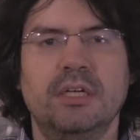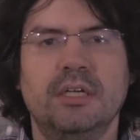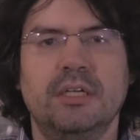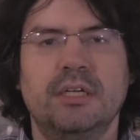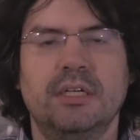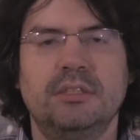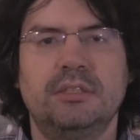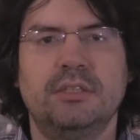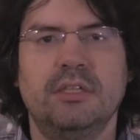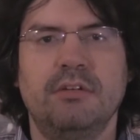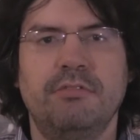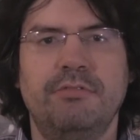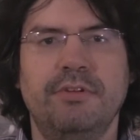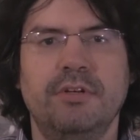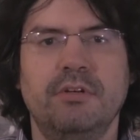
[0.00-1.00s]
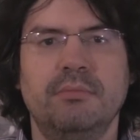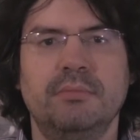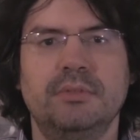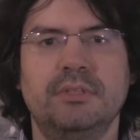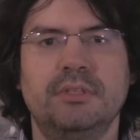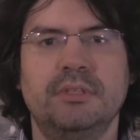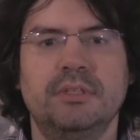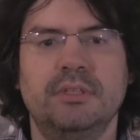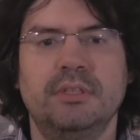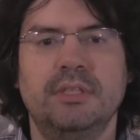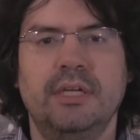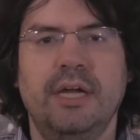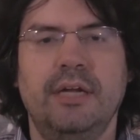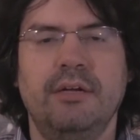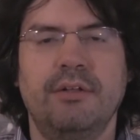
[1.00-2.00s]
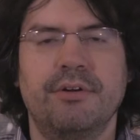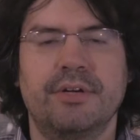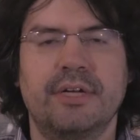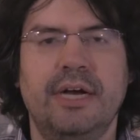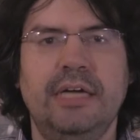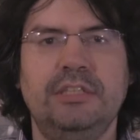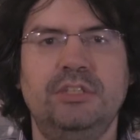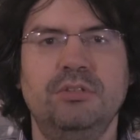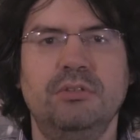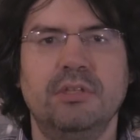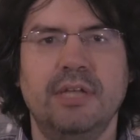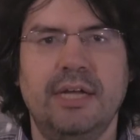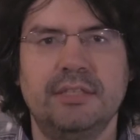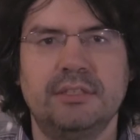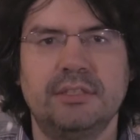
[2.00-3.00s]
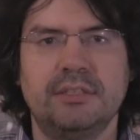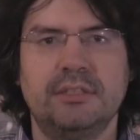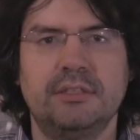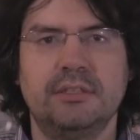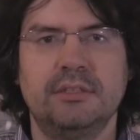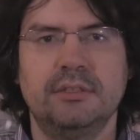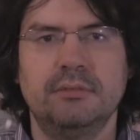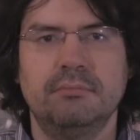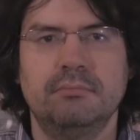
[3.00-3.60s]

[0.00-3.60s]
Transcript: Godzilla films and other kaiju classics.